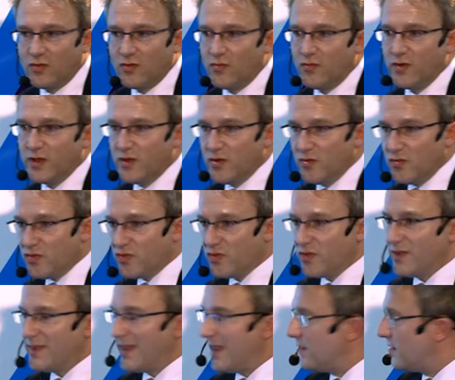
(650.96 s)

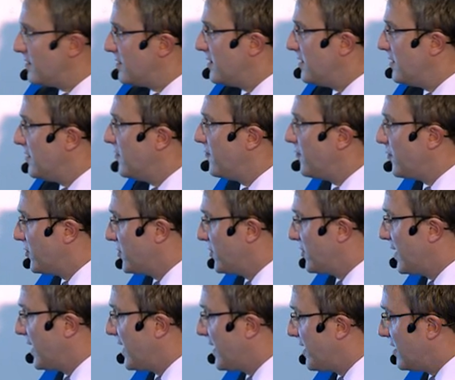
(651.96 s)
reduced density of
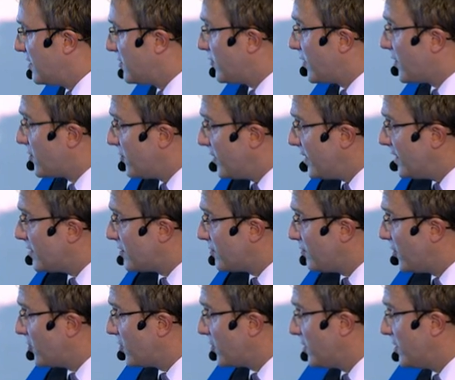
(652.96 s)
proteoglycans, where green is
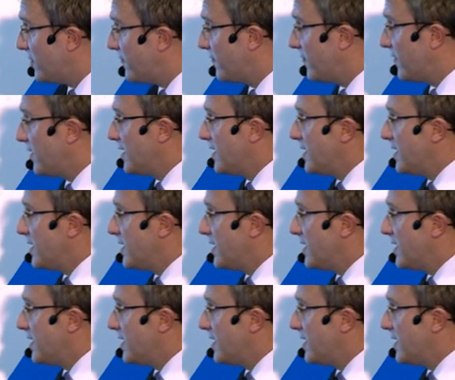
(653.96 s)
positive.